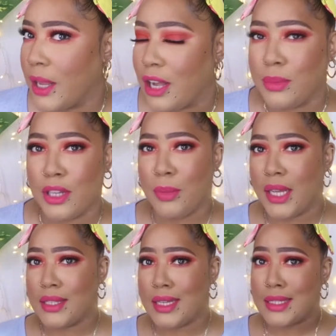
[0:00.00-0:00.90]
makeup look
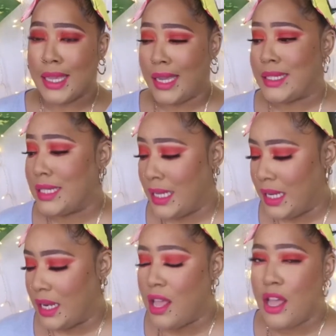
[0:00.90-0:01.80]
because it's
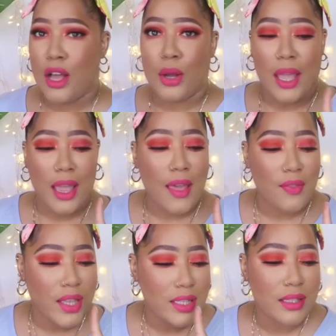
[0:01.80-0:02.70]
hidden okay
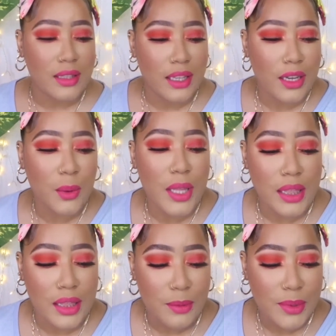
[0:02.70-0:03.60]
and this liquid
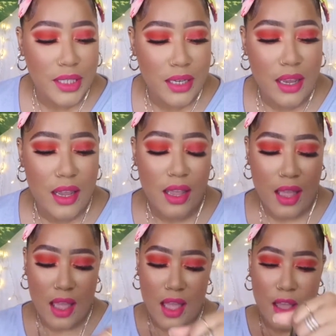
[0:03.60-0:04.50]
lipstick
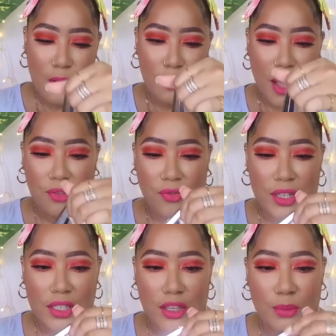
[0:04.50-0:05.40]
by
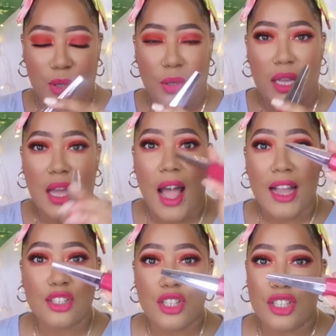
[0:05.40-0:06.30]
fenty beauty
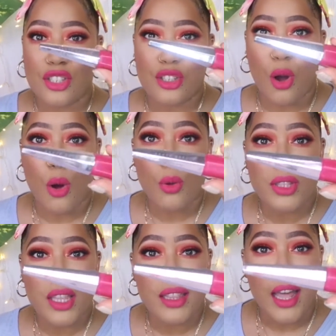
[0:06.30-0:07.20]
actually this is the
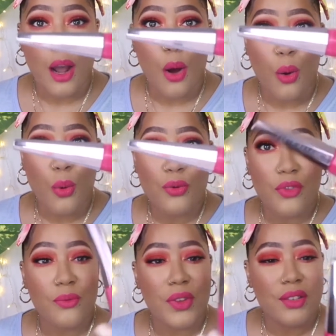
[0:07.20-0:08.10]
only thing that i own
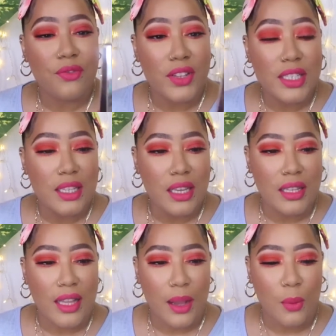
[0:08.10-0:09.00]
from
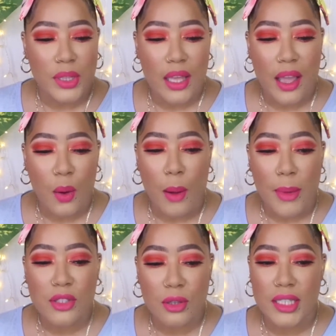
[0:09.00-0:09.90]
fenty like what the heck why am
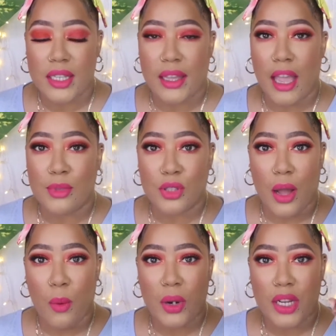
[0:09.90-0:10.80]
i so late to the game so
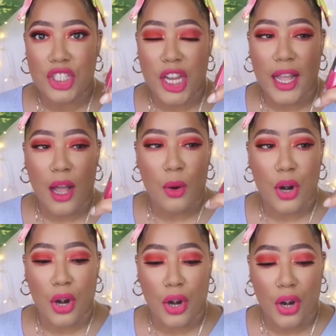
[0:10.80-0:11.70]
i want to check out
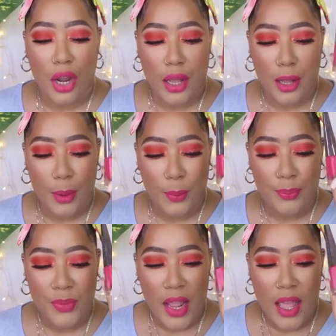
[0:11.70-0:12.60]
her um,